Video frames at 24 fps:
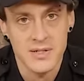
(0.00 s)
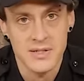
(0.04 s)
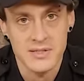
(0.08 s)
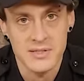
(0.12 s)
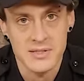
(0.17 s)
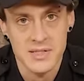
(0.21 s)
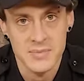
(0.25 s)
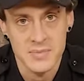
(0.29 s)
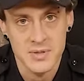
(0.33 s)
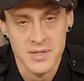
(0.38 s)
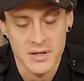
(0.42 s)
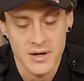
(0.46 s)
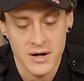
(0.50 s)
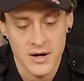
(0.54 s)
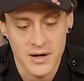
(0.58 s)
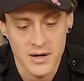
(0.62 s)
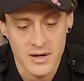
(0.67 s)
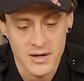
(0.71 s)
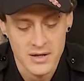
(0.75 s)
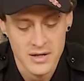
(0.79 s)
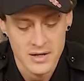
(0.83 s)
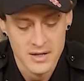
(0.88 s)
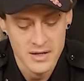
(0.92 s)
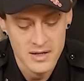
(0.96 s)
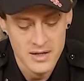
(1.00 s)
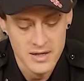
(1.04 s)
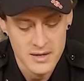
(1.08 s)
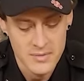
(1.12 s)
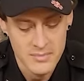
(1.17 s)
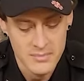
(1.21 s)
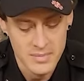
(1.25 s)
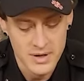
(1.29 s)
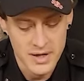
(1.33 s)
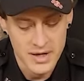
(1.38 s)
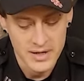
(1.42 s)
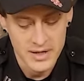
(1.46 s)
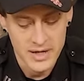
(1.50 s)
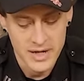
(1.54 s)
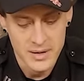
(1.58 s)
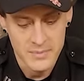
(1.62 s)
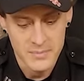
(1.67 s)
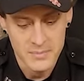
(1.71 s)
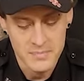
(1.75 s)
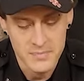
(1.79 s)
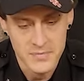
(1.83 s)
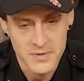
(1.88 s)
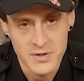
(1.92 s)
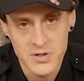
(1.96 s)
CPR. But
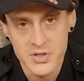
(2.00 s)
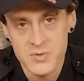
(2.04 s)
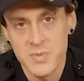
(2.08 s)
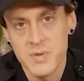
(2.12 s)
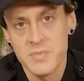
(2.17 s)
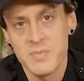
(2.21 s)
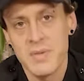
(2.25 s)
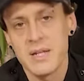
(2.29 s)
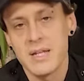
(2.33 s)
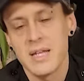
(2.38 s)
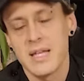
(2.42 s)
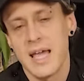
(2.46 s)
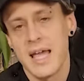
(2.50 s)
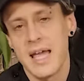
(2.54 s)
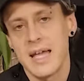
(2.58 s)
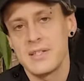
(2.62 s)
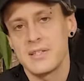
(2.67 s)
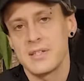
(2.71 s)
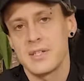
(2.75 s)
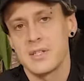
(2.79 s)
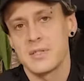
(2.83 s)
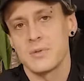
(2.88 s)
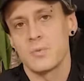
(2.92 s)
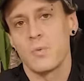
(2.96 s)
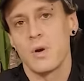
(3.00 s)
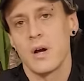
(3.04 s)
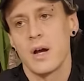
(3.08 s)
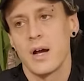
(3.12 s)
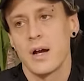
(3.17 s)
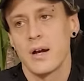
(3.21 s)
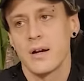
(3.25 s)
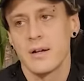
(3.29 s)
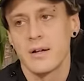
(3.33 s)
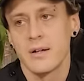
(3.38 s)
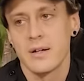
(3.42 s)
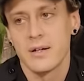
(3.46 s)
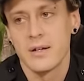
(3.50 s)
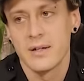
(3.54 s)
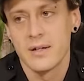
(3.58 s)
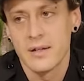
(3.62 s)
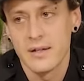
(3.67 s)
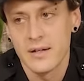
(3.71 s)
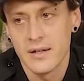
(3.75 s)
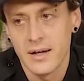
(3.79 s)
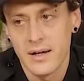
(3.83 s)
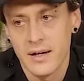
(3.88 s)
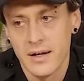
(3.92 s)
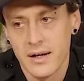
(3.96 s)
um, there's been many cases where
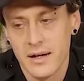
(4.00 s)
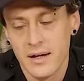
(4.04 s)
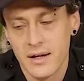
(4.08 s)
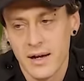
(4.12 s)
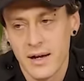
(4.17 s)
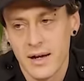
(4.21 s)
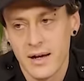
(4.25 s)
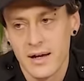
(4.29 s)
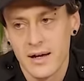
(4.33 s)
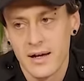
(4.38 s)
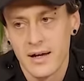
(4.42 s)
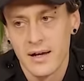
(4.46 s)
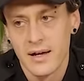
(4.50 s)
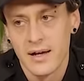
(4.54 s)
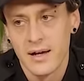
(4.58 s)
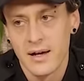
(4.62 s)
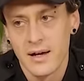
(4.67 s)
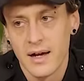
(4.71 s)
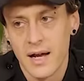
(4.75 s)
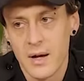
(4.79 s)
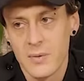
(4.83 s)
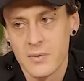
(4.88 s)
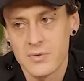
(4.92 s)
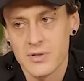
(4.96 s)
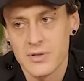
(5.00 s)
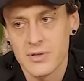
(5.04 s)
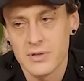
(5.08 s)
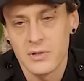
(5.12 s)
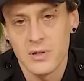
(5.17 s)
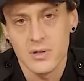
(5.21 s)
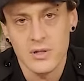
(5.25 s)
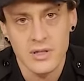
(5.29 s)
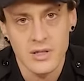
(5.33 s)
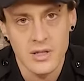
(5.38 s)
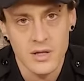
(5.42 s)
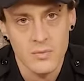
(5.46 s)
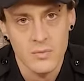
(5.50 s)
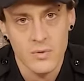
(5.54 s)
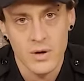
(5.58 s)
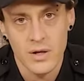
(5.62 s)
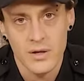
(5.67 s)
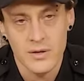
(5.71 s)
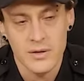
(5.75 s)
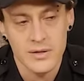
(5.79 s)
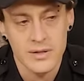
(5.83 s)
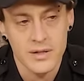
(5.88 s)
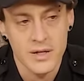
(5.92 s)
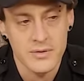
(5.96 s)
uh, I was just looking at
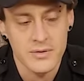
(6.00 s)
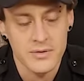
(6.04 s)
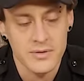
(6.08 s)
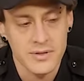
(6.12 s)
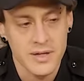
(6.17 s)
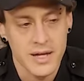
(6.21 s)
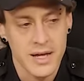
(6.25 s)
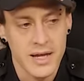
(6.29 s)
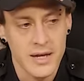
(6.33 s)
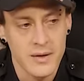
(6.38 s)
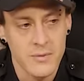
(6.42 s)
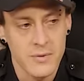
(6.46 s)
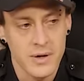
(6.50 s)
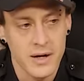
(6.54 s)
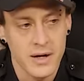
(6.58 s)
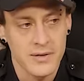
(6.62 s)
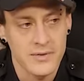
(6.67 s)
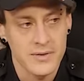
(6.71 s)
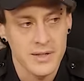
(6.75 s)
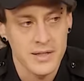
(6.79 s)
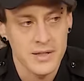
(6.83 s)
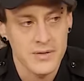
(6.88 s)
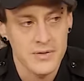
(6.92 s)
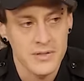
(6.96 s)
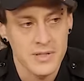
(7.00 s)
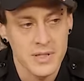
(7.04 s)
one the other day where I think it was